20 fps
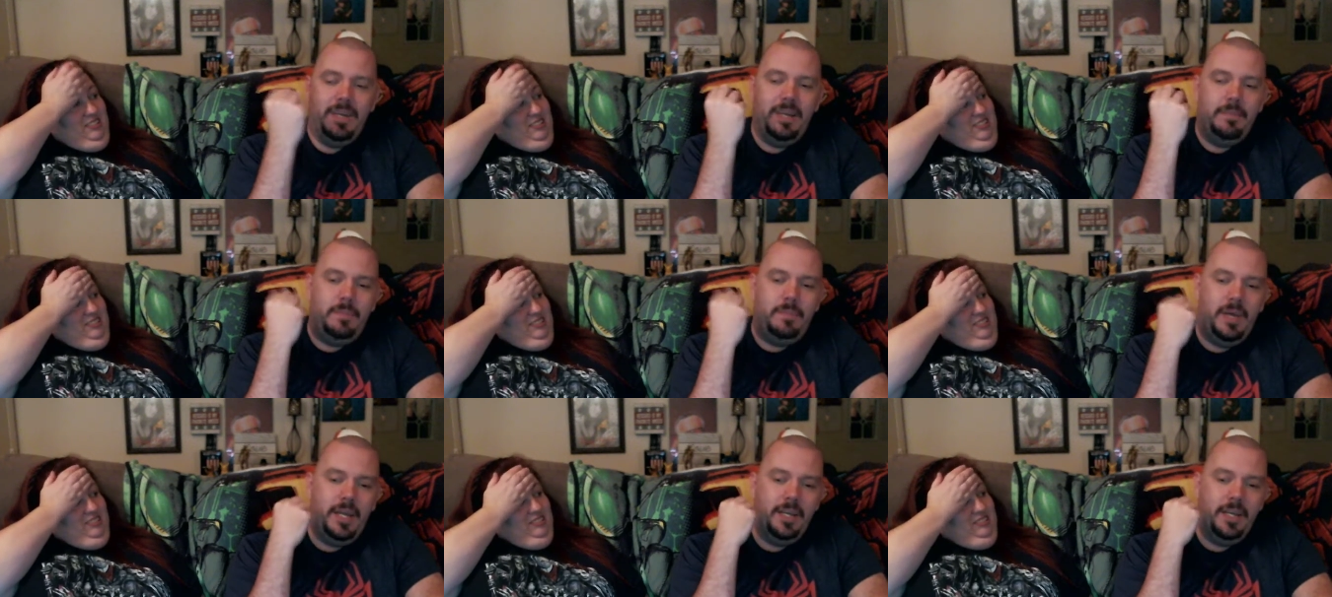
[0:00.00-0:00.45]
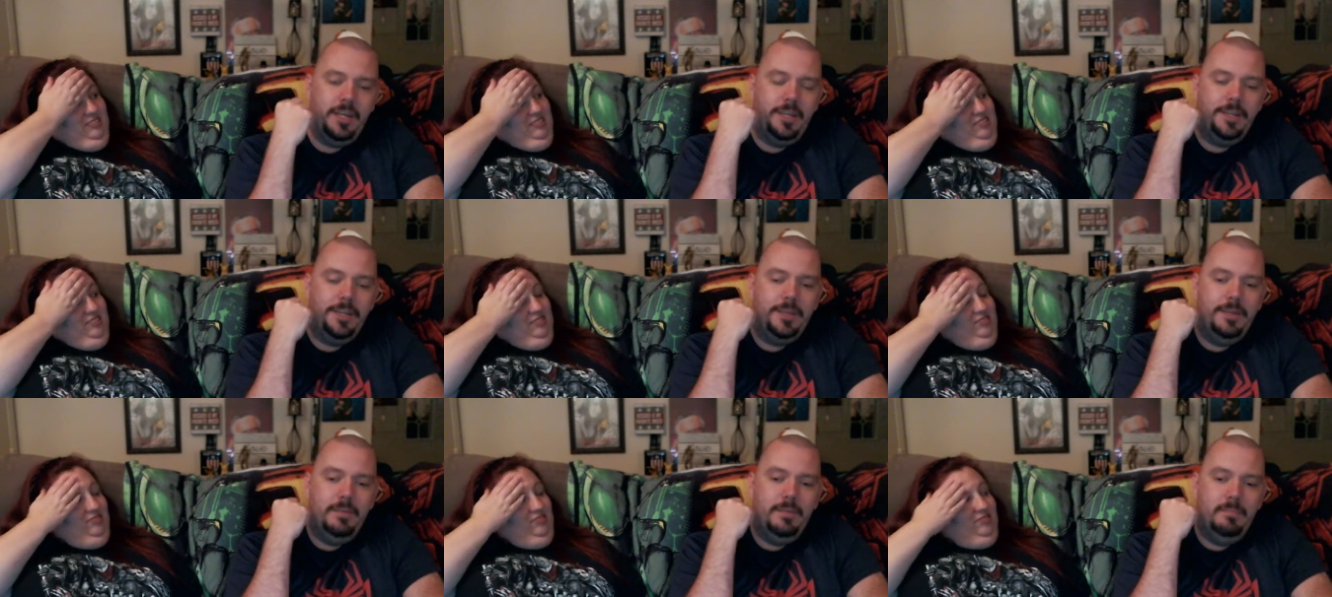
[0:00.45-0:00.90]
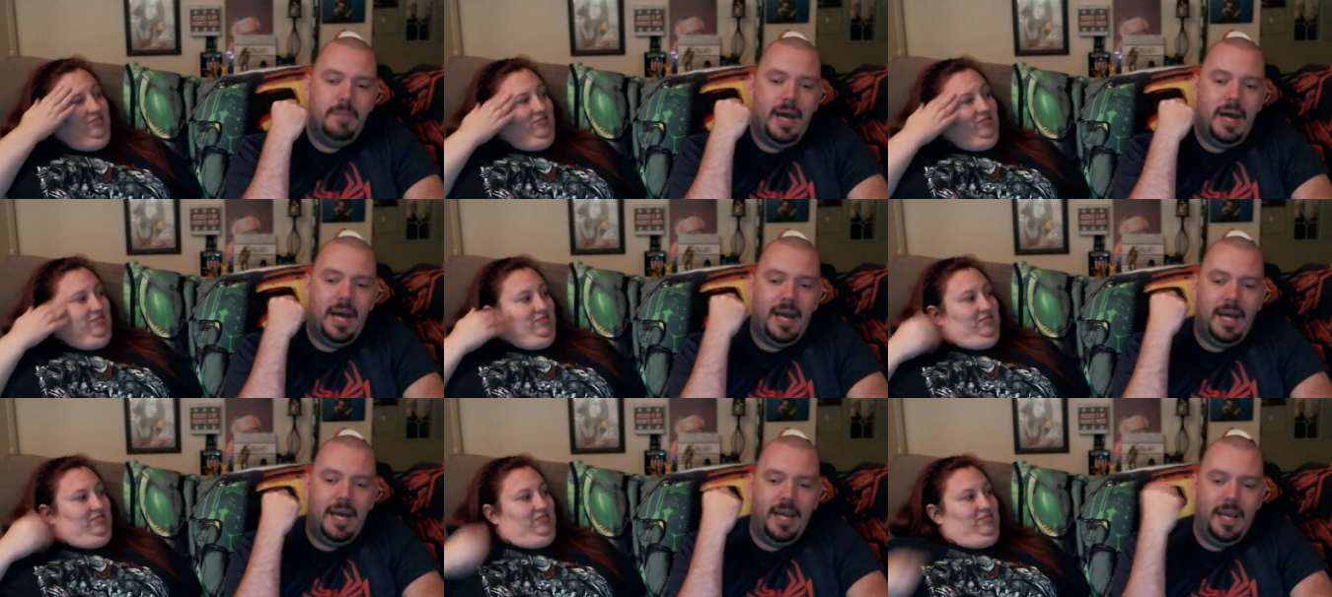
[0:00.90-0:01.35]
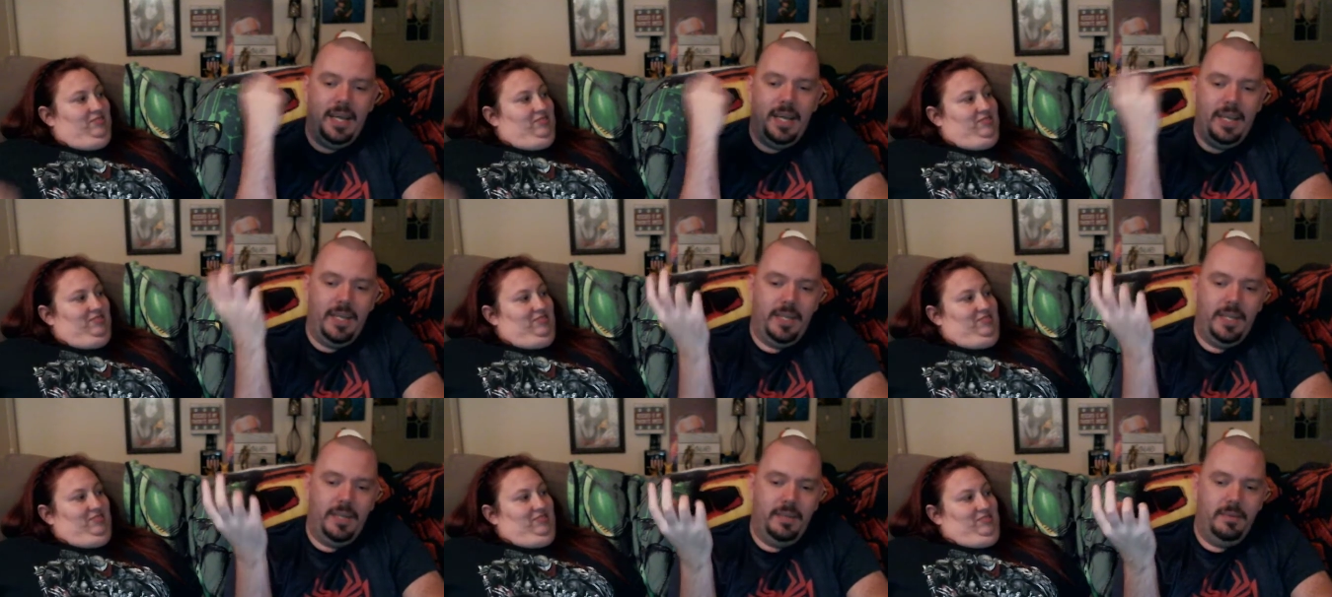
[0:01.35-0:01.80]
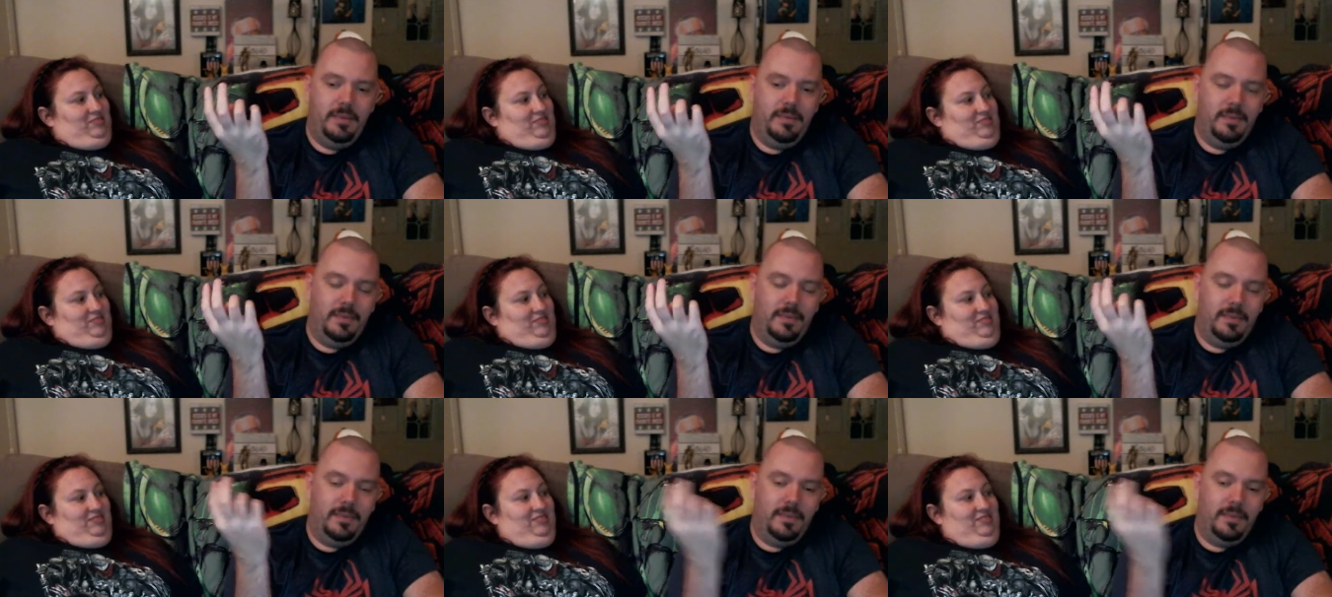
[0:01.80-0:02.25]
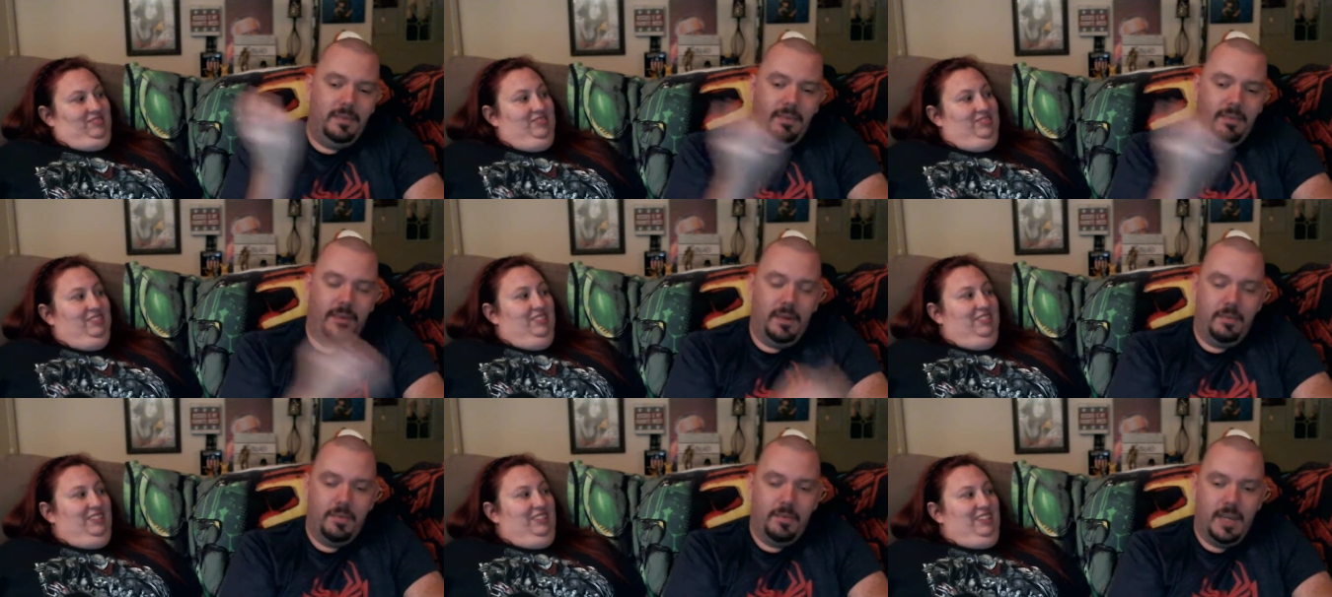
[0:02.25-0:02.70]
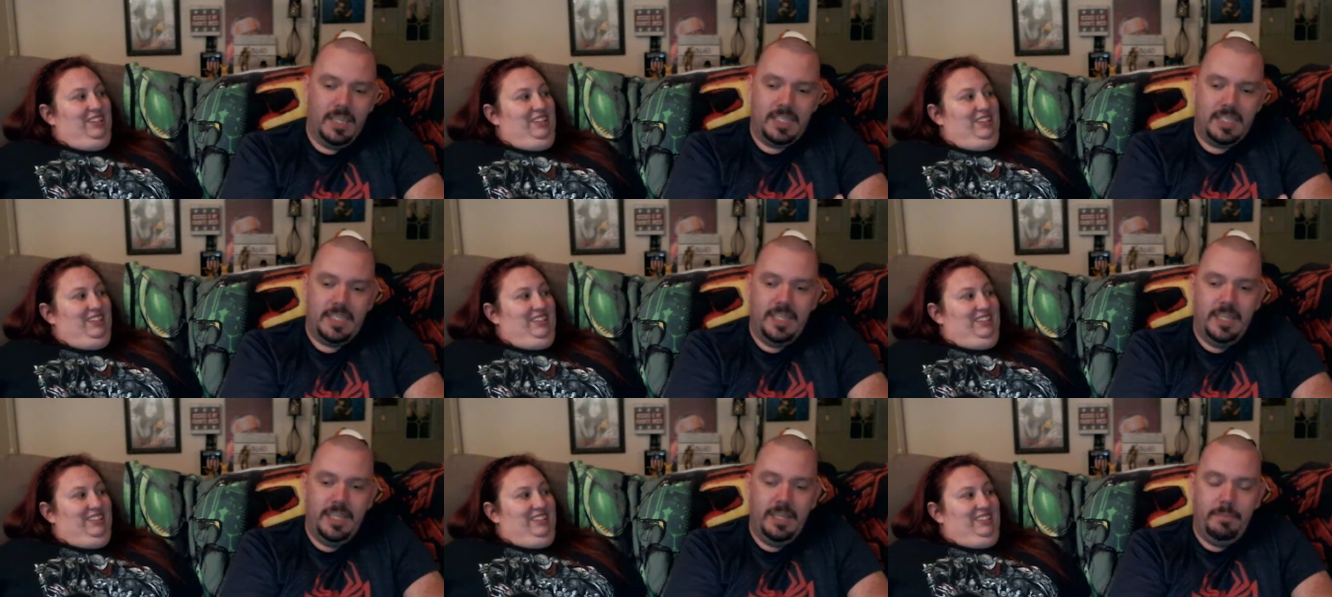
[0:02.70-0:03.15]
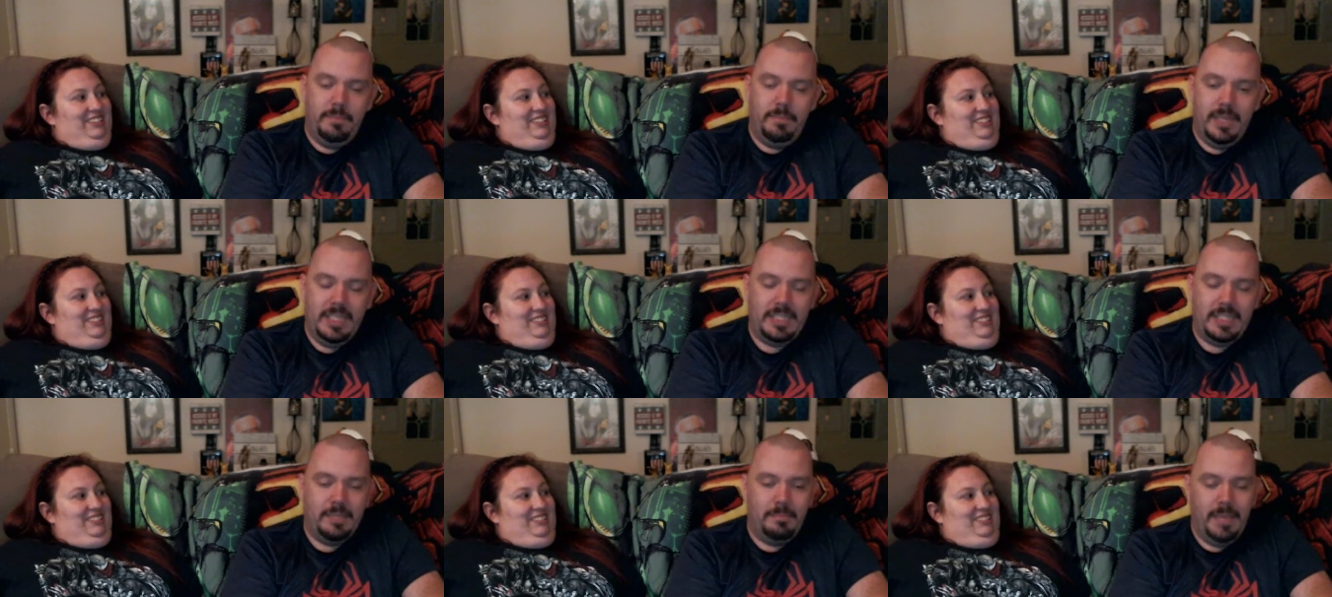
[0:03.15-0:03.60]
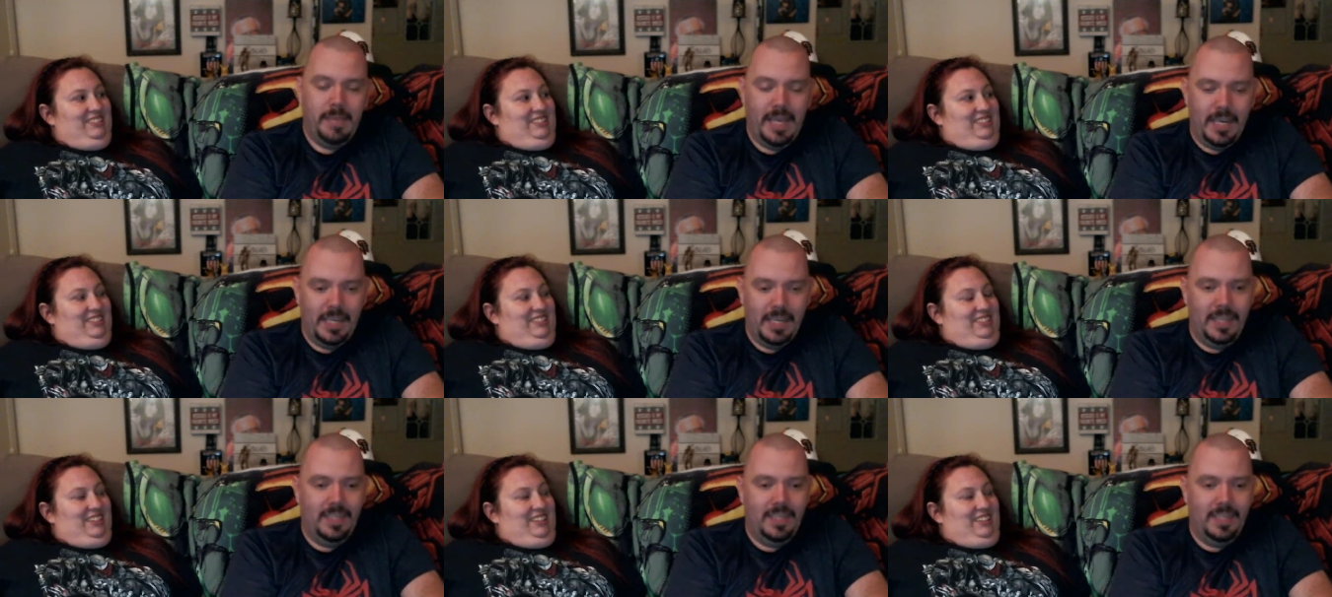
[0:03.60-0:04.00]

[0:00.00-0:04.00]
Speaker 1: impaled by a a rusty piece of metal.